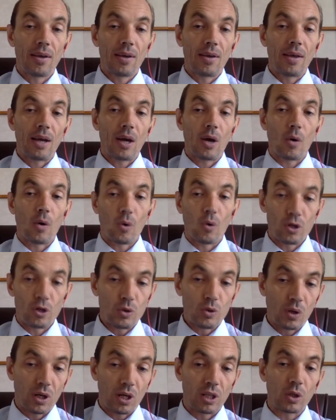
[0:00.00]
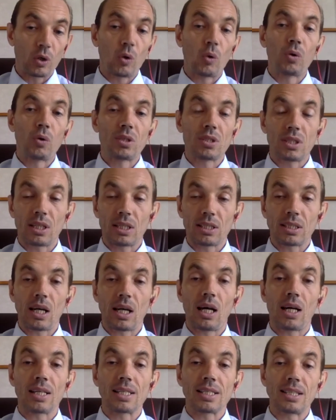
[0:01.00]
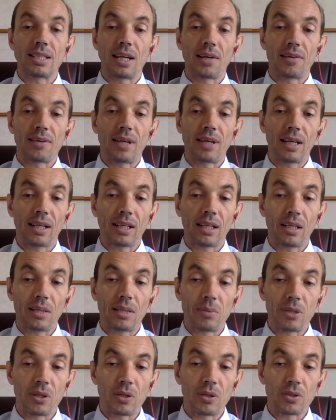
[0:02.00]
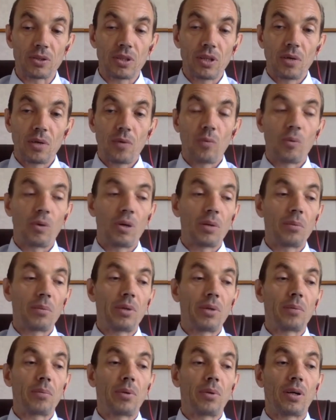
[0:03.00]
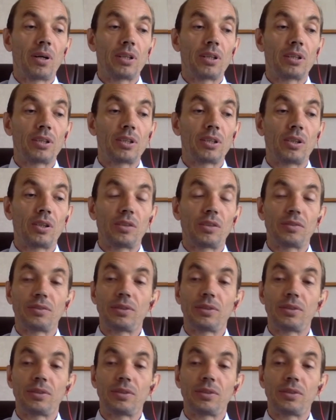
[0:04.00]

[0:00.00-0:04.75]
or you can contact us directly, because one big part of